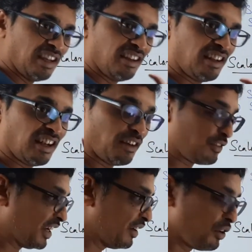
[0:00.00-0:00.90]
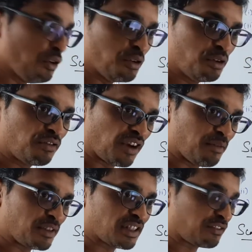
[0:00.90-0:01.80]
In the left hand rule,
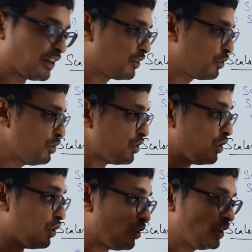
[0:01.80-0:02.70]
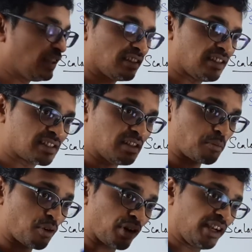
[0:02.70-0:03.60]
Fleming's left hand rule, all the
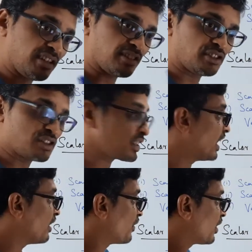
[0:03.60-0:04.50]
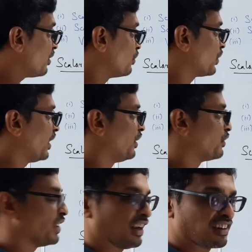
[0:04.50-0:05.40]
product is also scalar. We are not looking into
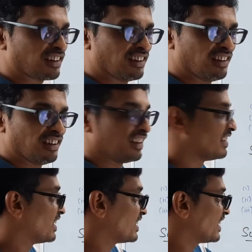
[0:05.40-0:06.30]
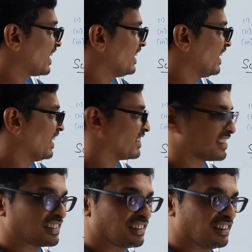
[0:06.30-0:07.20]
that. That's the second case.
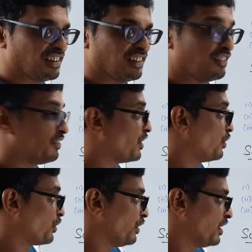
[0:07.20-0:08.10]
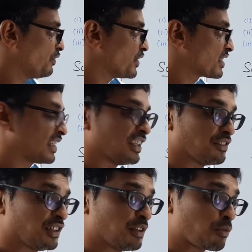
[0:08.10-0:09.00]
We are looking into the first case
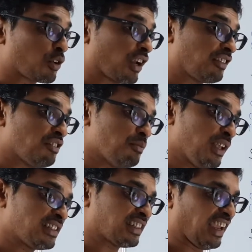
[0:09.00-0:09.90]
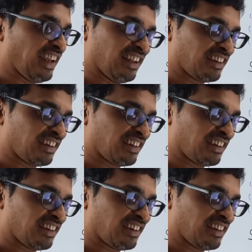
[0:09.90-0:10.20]
where the product will be a scalar.